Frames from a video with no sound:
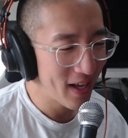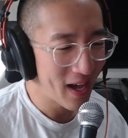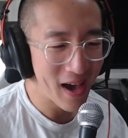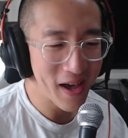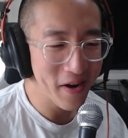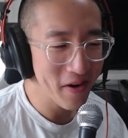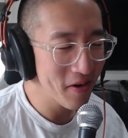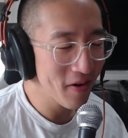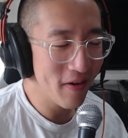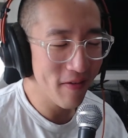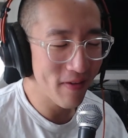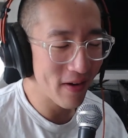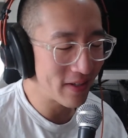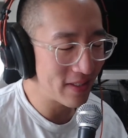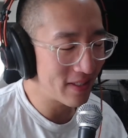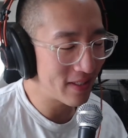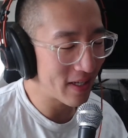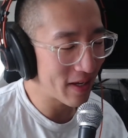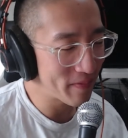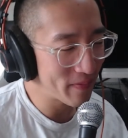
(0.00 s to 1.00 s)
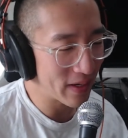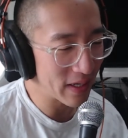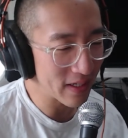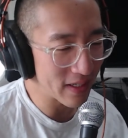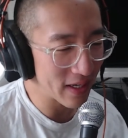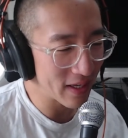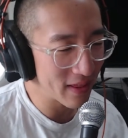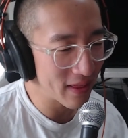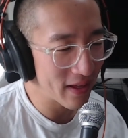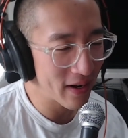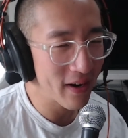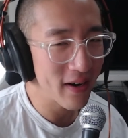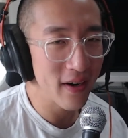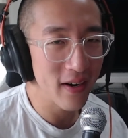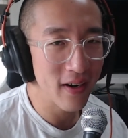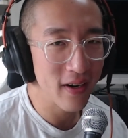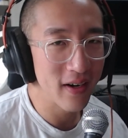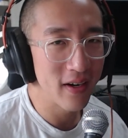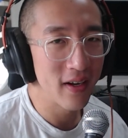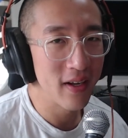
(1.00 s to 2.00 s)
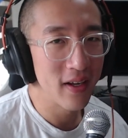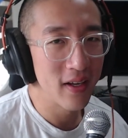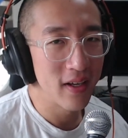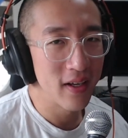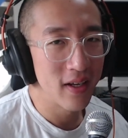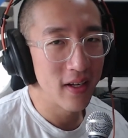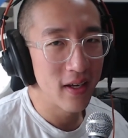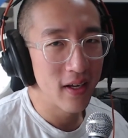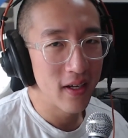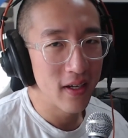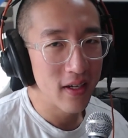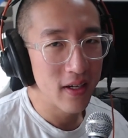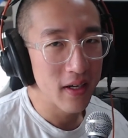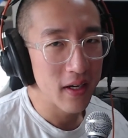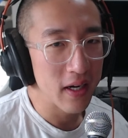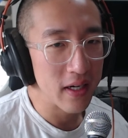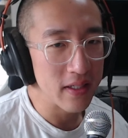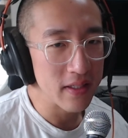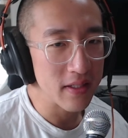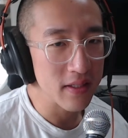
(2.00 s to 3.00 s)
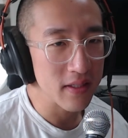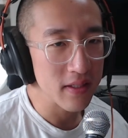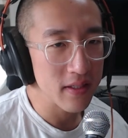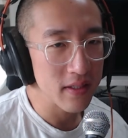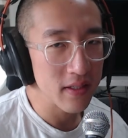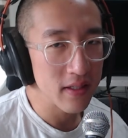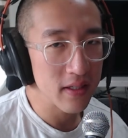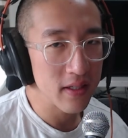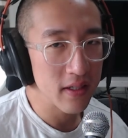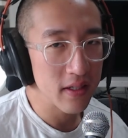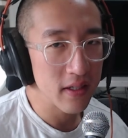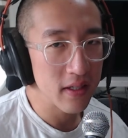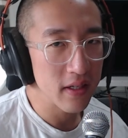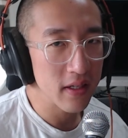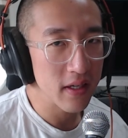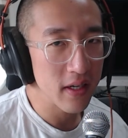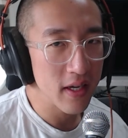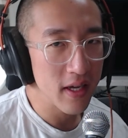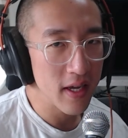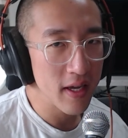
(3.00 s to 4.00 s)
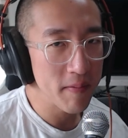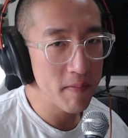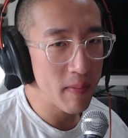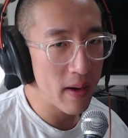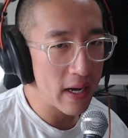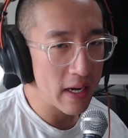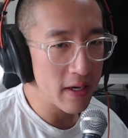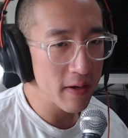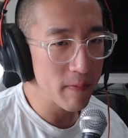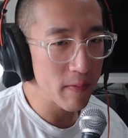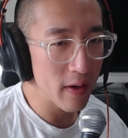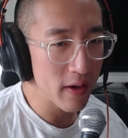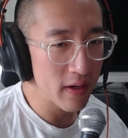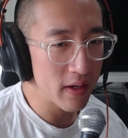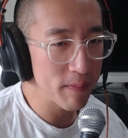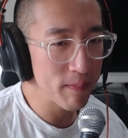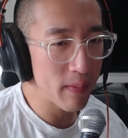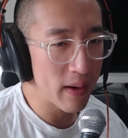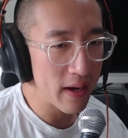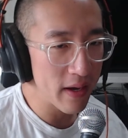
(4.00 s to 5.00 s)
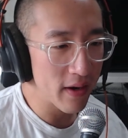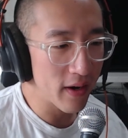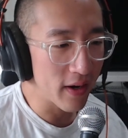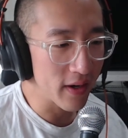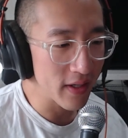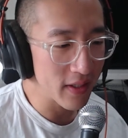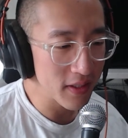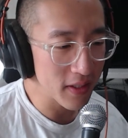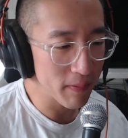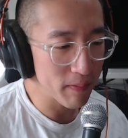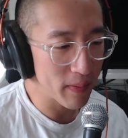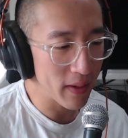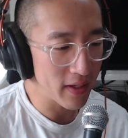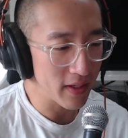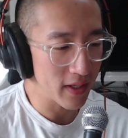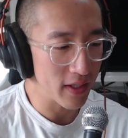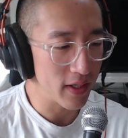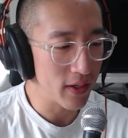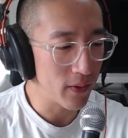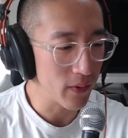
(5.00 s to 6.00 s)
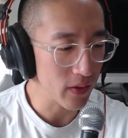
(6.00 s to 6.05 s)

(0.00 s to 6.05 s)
don't know if I send my kid there, because in my honest opinion,